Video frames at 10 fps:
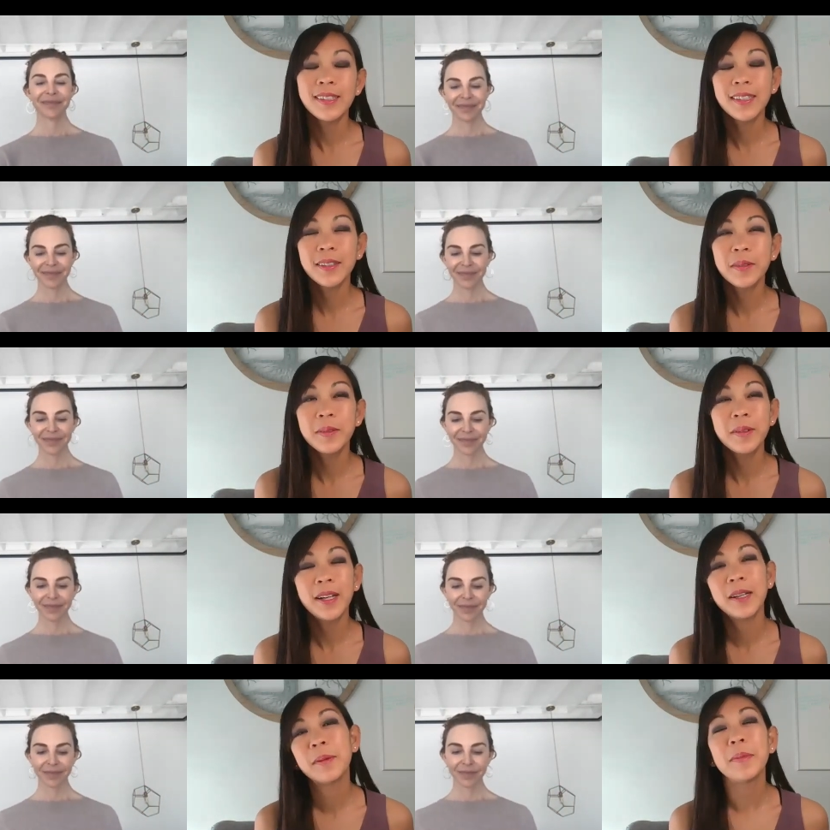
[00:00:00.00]
Speaker 1: So
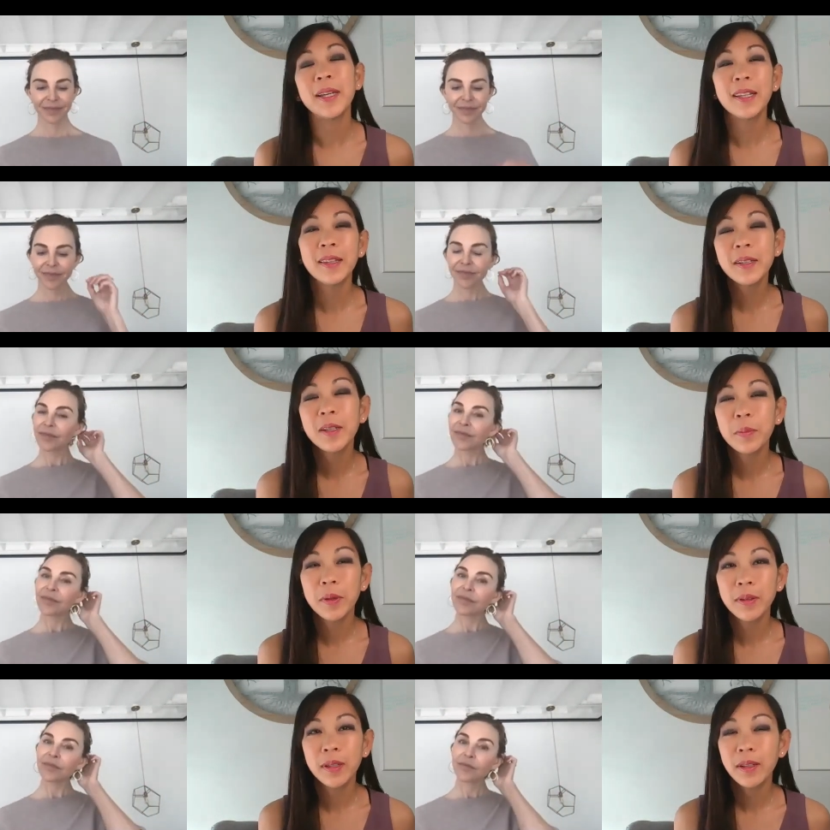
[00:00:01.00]
um, another
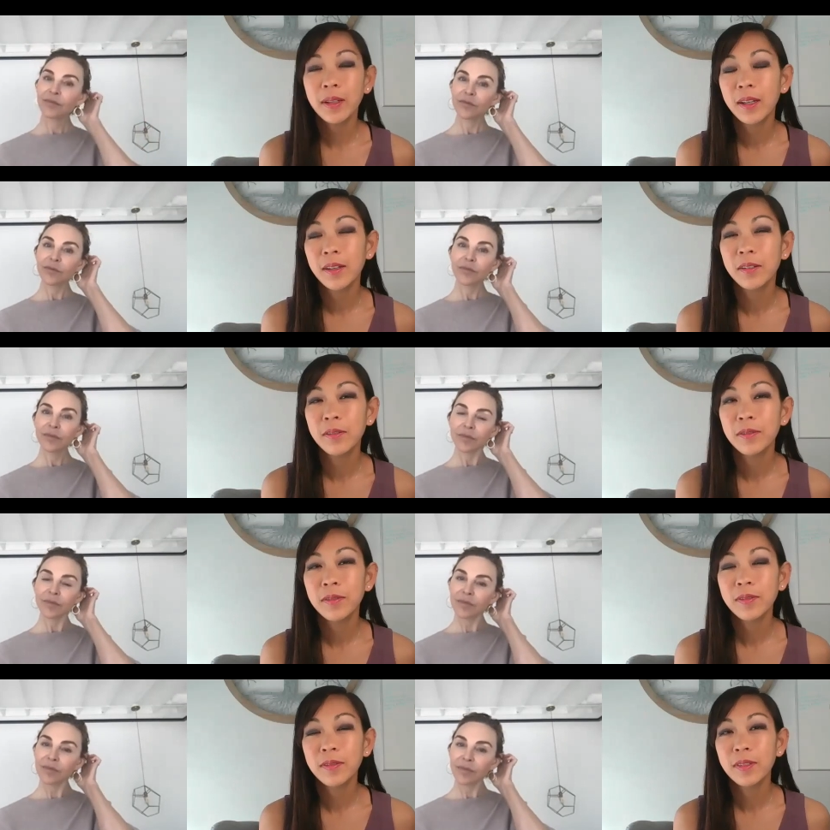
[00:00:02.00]
component of
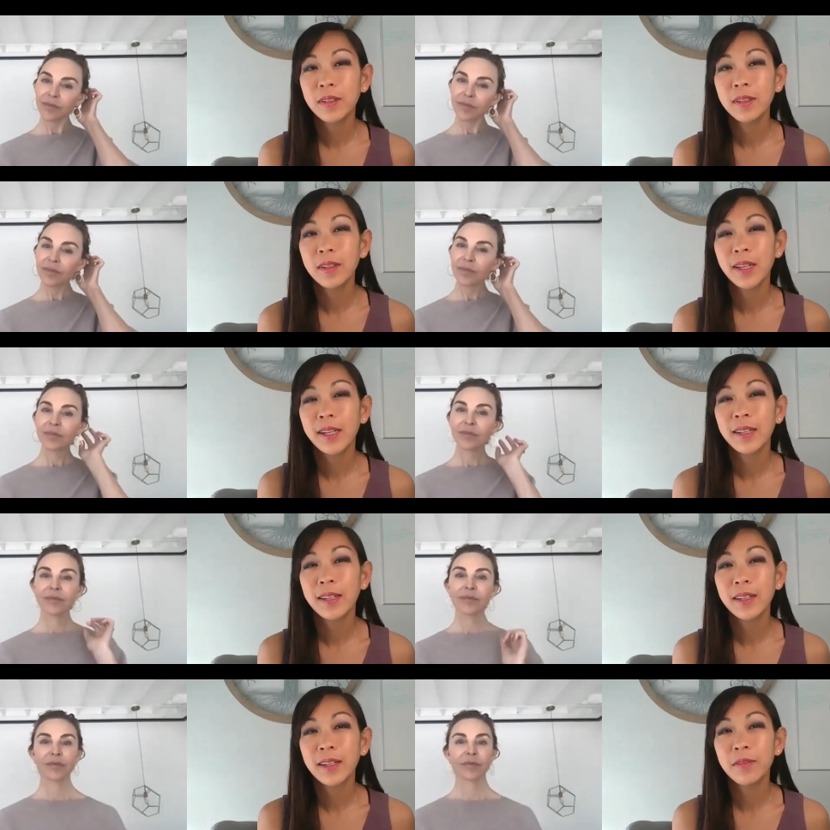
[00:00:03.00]
that
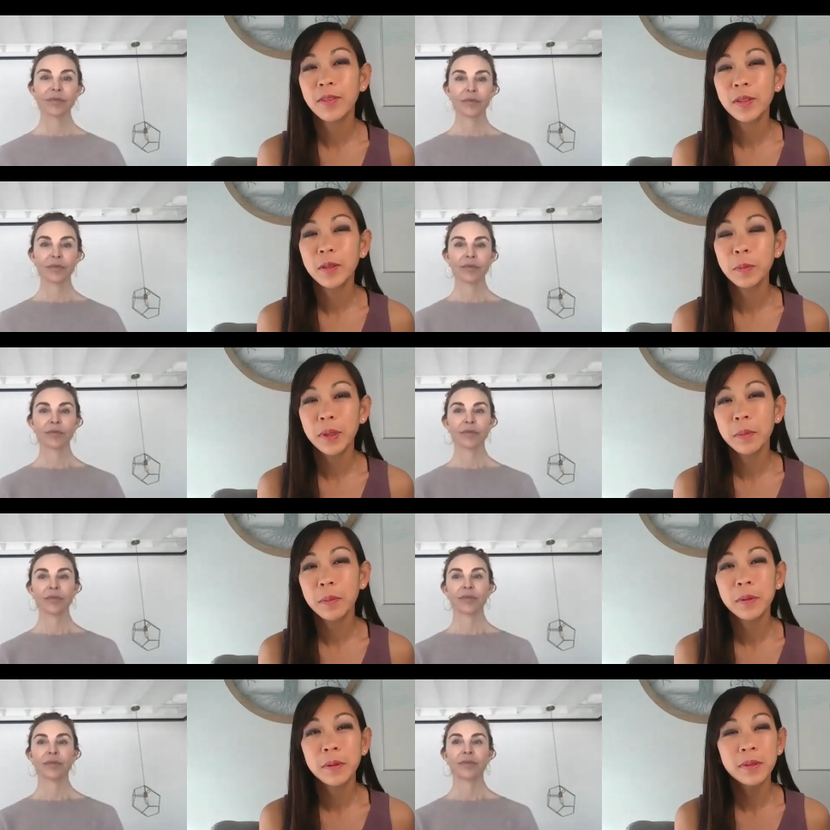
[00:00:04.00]
I feel
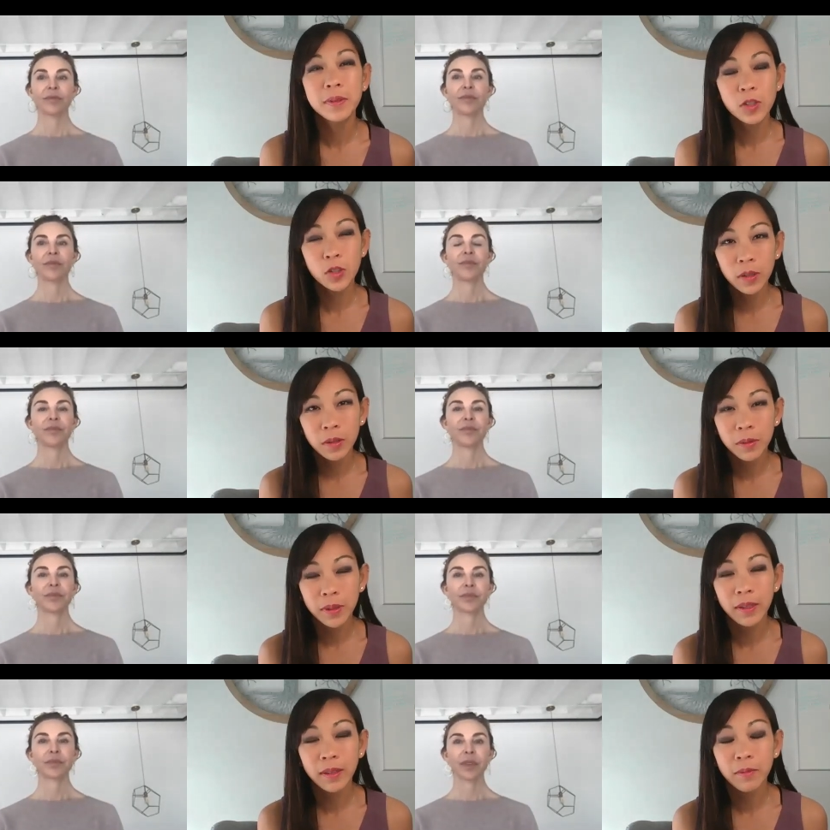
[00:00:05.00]
people struggle
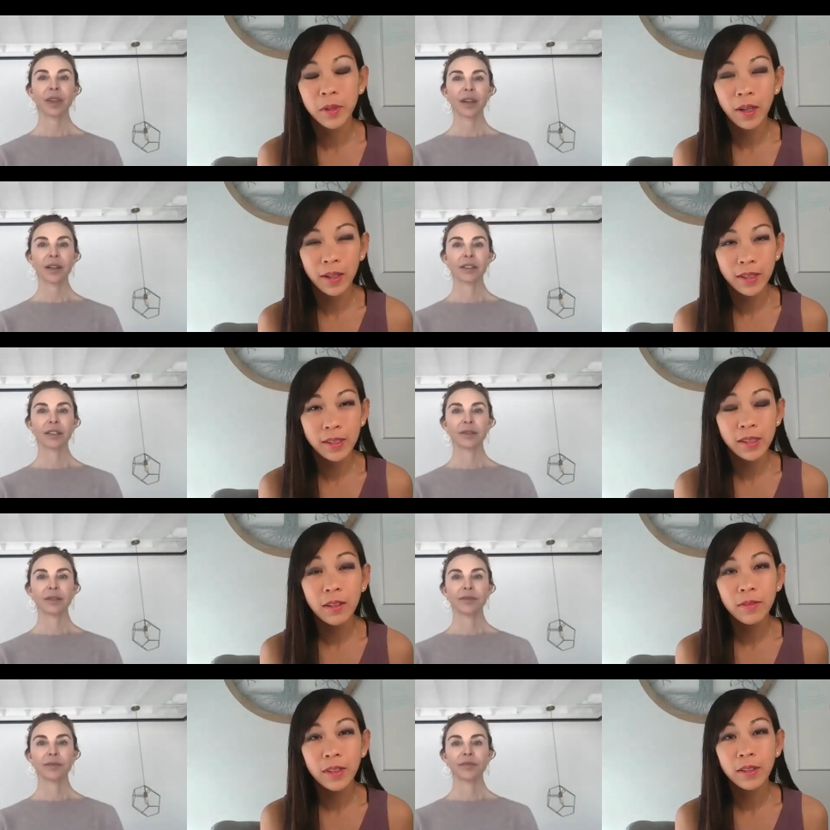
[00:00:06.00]
with regarding to
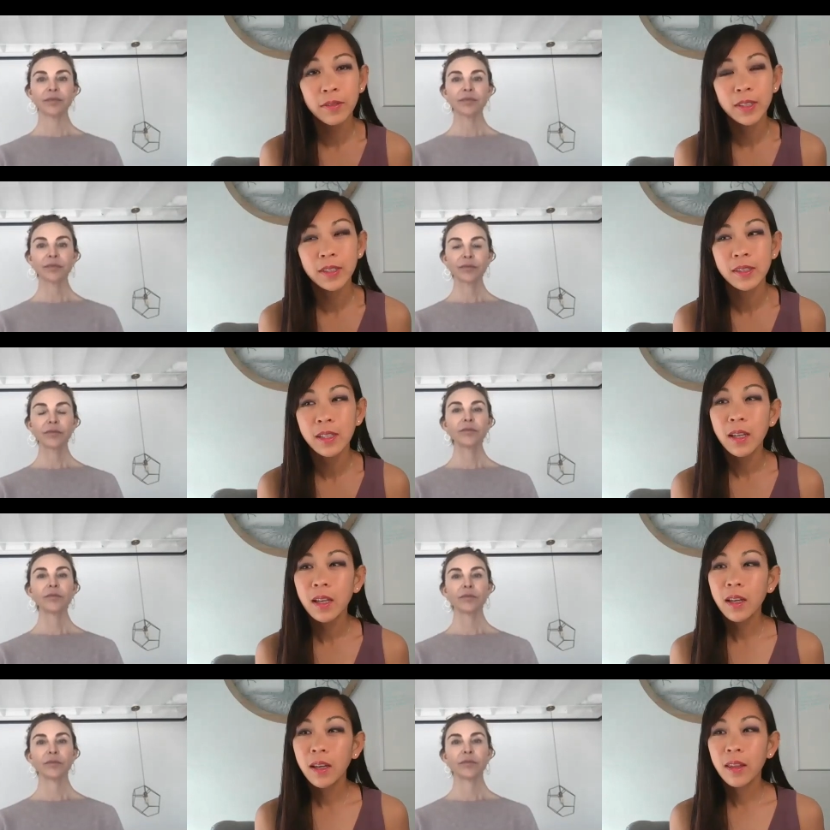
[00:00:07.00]
self love is
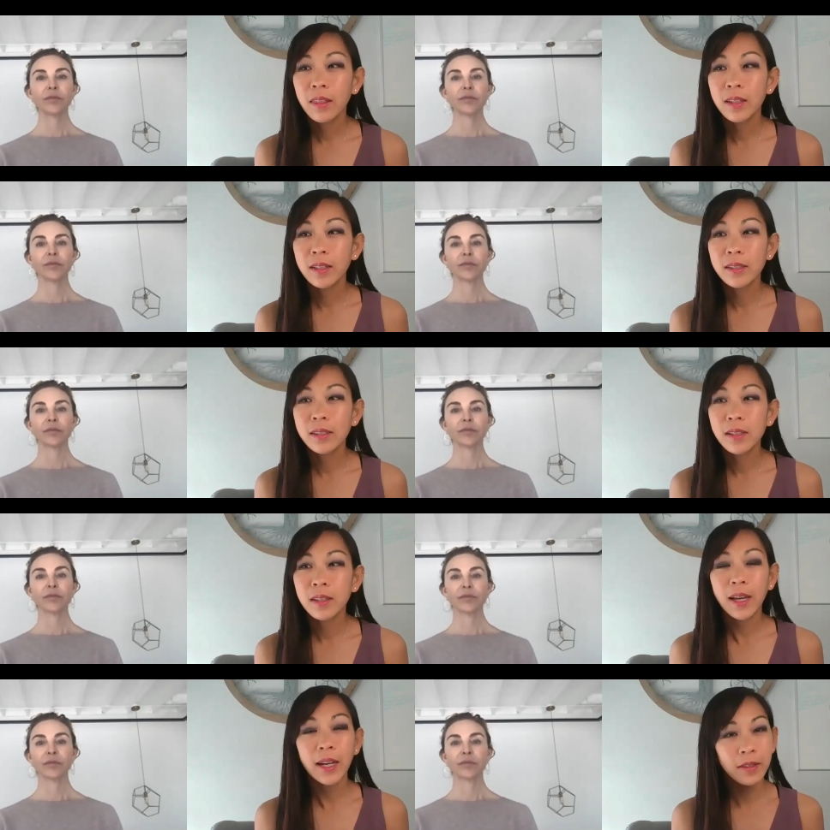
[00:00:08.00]
this
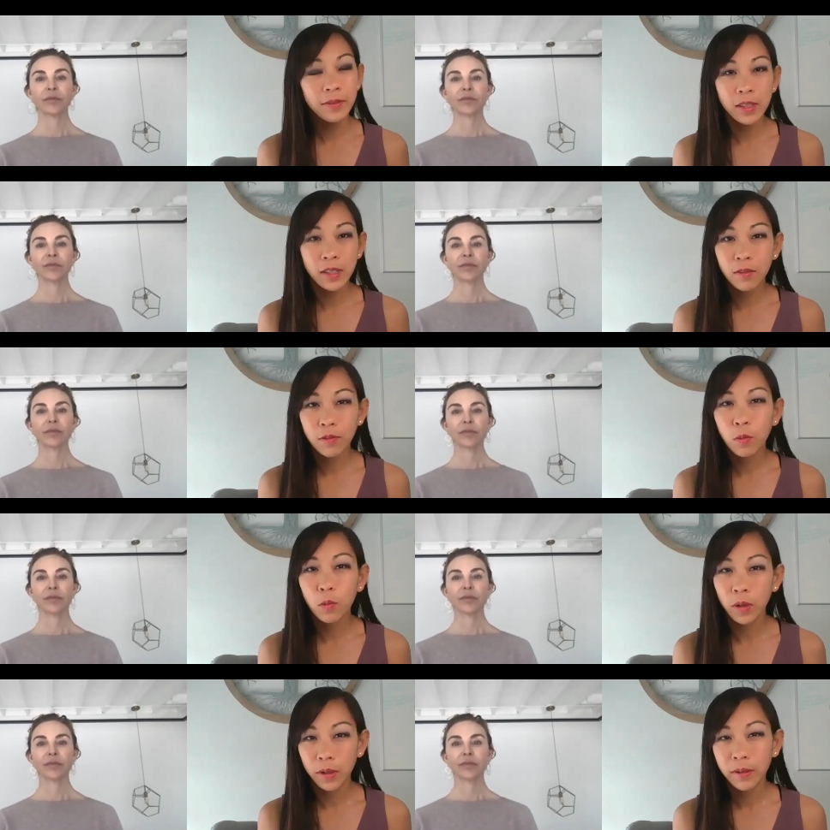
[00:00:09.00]
lack of self
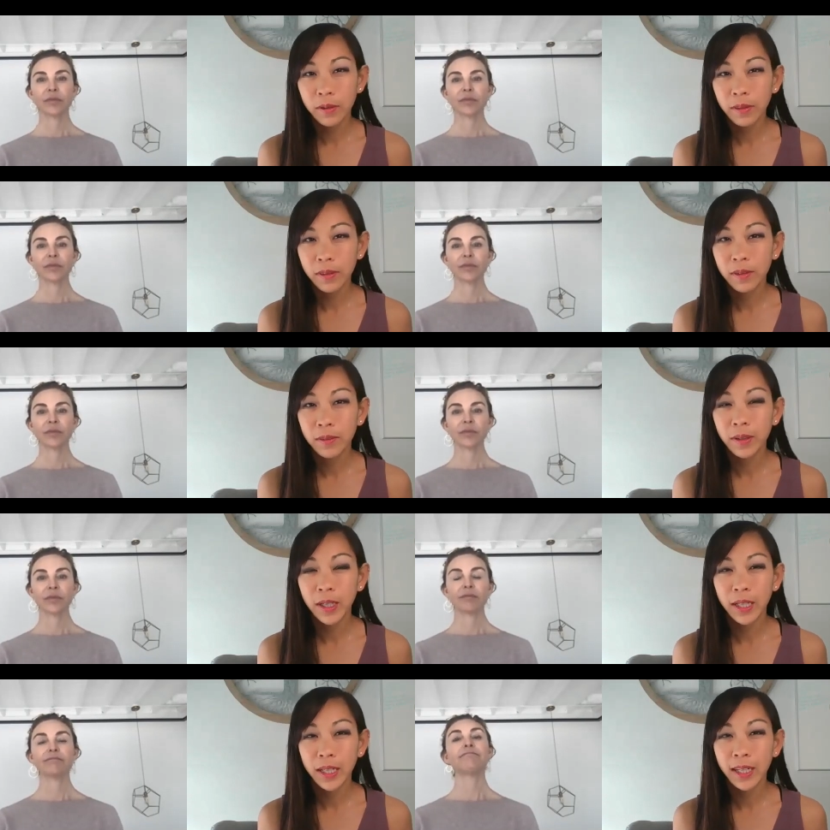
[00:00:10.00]
worth,
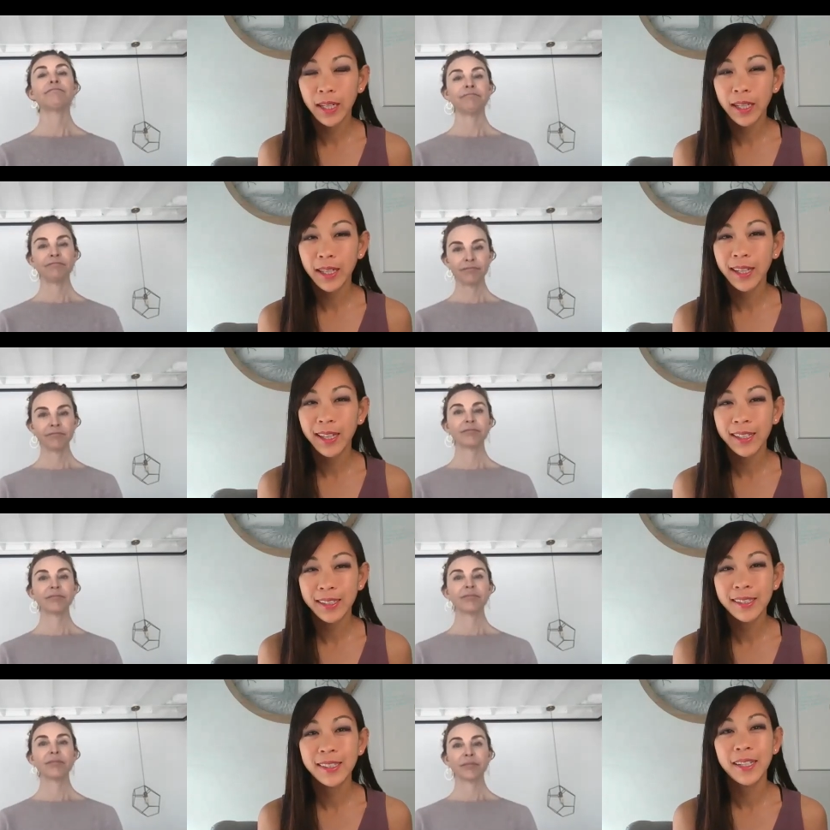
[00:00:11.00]
right? Mm
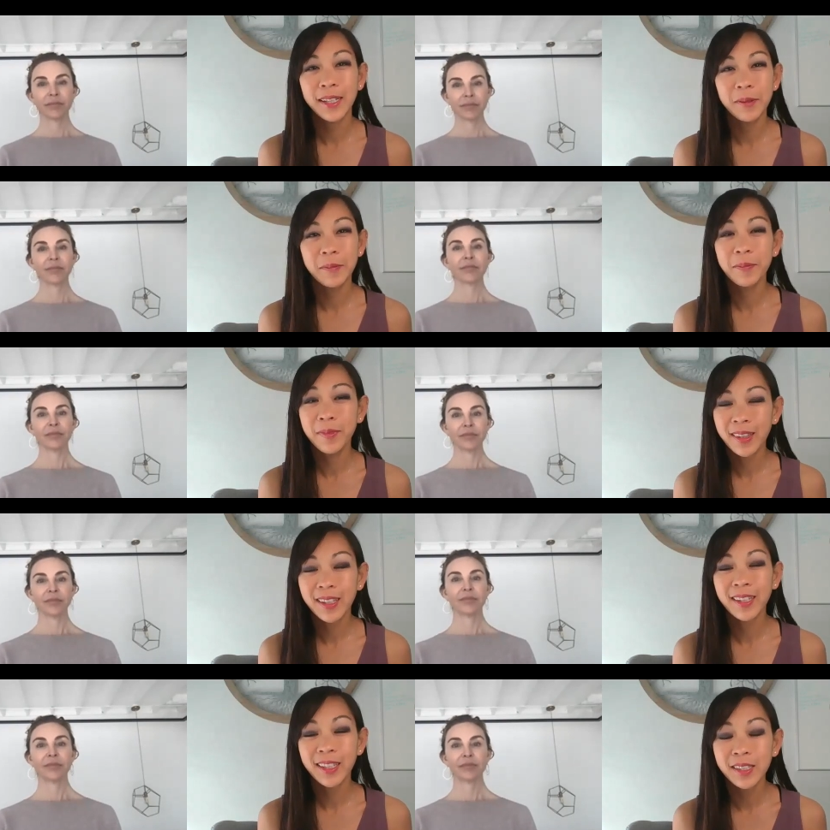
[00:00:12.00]
and um, I
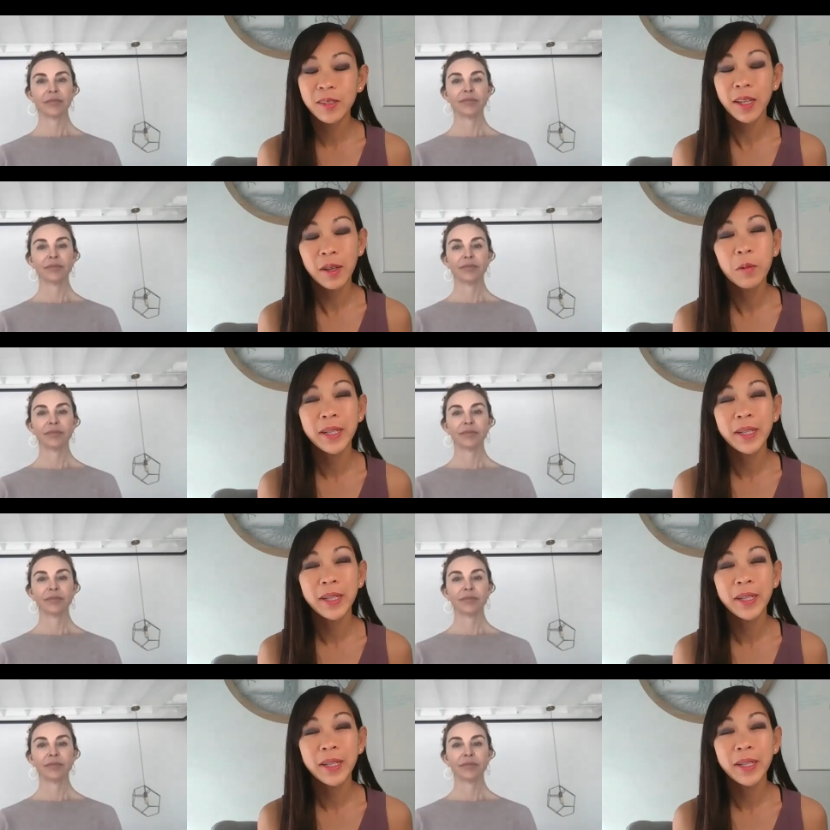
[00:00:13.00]
think that that